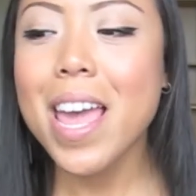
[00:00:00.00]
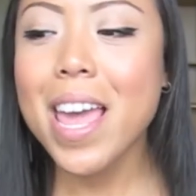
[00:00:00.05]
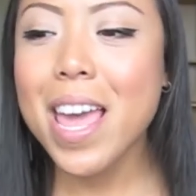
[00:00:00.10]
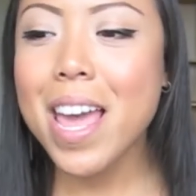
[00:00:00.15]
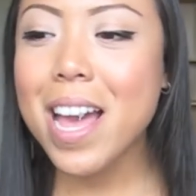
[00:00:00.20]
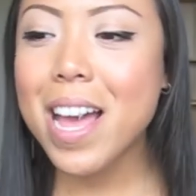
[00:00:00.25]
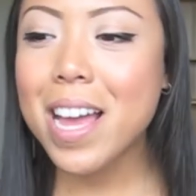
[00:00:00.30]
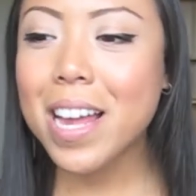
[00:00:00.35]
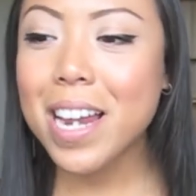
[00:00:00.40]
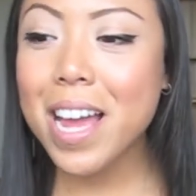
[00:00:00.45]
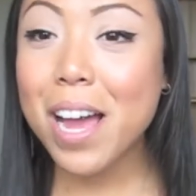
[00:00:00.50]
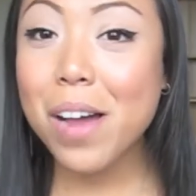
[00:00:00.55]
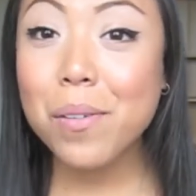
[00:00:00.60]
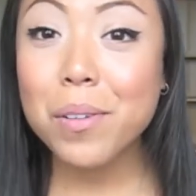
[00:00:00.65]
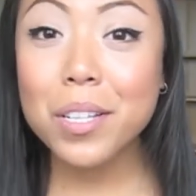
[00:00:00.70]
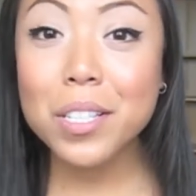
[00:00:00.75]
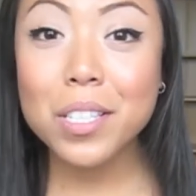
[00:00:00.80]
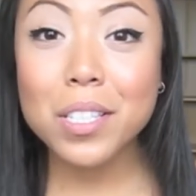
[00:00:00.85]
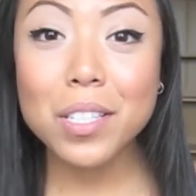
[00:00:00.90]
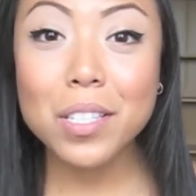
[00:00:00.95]
and I
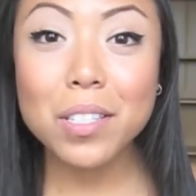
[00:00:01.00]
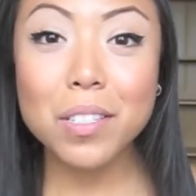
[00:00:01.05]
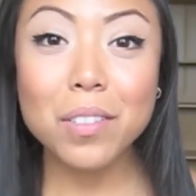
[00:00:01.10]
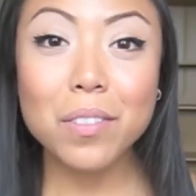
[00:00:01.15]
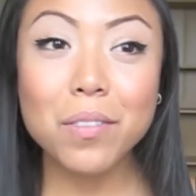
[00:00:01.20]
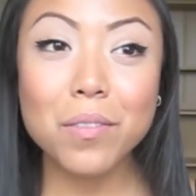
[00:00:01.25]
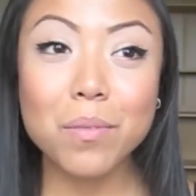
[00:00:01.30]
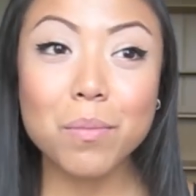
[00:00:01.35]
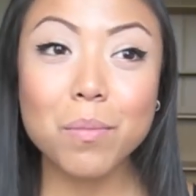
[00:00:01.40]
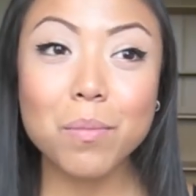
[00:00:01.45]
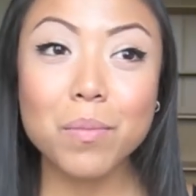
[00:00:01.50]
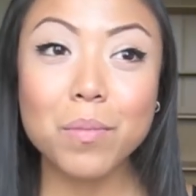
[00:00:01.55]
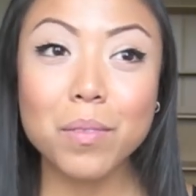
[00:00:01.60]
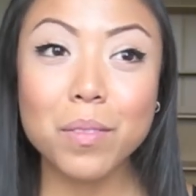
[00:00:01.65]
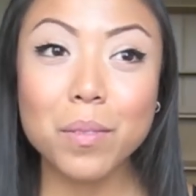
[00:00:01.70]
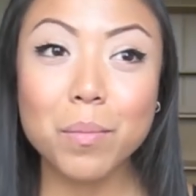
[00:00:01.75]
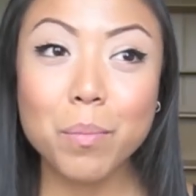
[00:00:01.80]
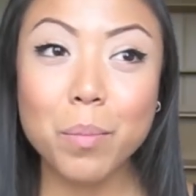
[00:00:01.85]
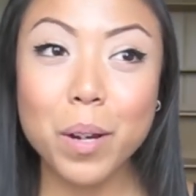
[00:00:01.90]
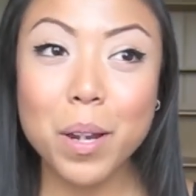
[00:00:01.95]
was
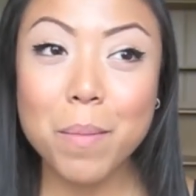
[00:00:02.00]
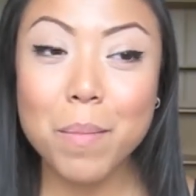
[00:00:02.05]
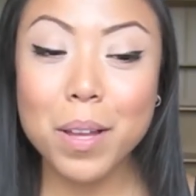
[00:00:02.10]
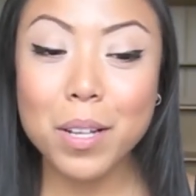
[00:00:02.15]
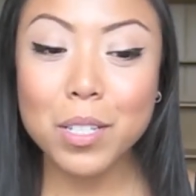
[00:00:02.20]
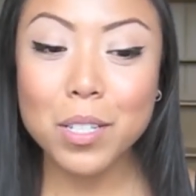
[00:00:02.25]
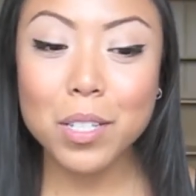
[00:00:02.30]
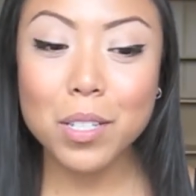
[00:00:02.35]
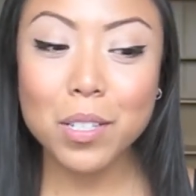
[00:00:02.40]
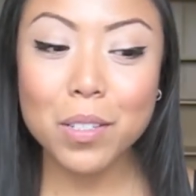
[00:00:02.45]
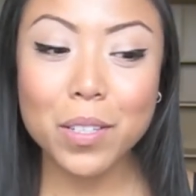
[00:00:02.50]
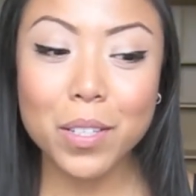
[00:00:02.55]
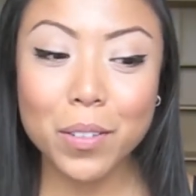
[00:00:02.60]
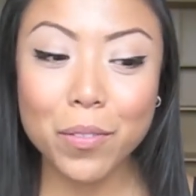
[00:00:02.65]
pretty much